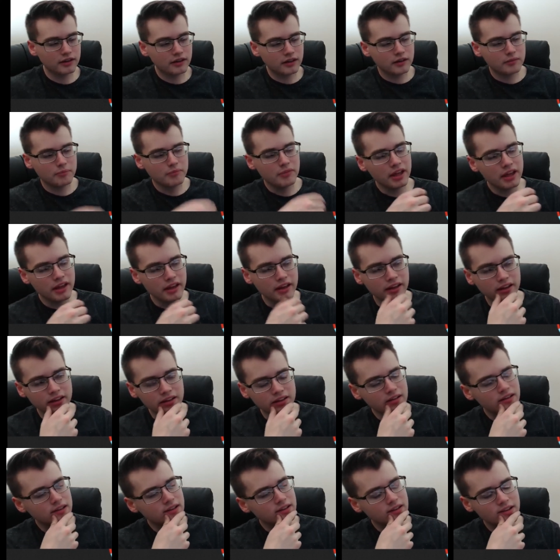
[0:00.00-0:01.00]
Man.
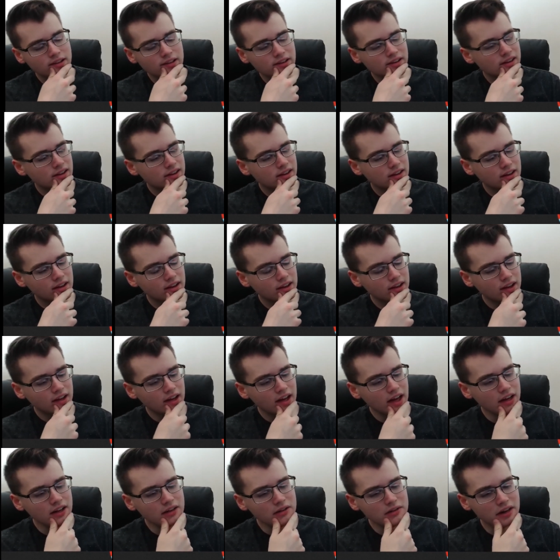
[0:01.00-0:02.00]
How
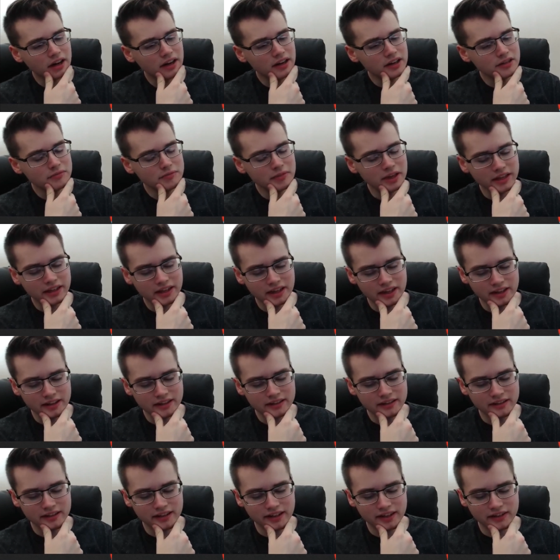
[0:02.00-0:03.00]
do you make
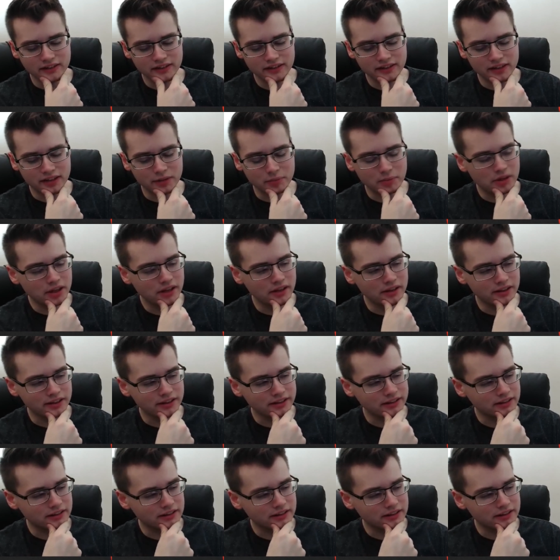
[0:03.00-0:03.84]
incest appealing?